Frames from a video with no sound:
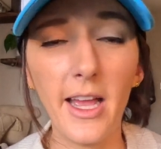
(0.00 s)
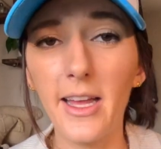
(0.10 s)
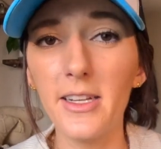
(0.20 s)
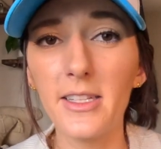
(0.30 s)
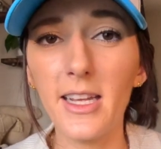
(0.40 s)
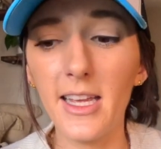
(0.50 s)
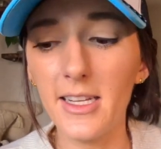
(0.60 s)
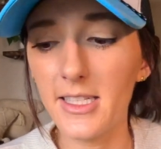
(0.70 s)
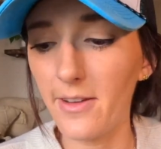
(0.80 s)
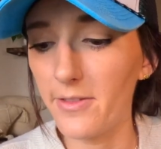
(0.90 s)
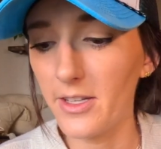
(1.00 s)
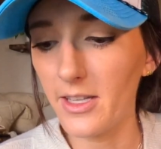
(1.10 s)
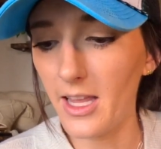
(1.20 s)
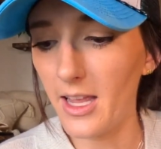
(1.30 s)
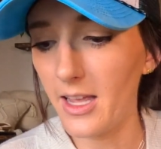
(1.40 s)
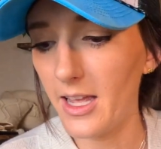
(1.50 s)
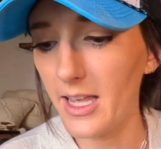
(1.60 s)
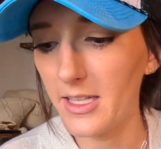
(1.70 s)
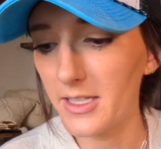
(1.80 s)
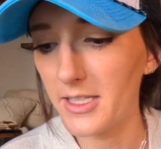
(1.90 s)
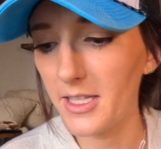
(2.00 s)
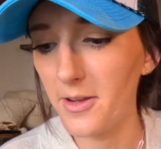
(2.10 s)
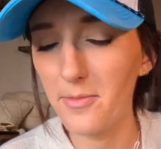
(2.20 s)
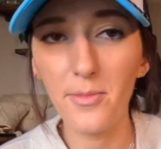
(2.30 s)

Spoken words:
And it definitely is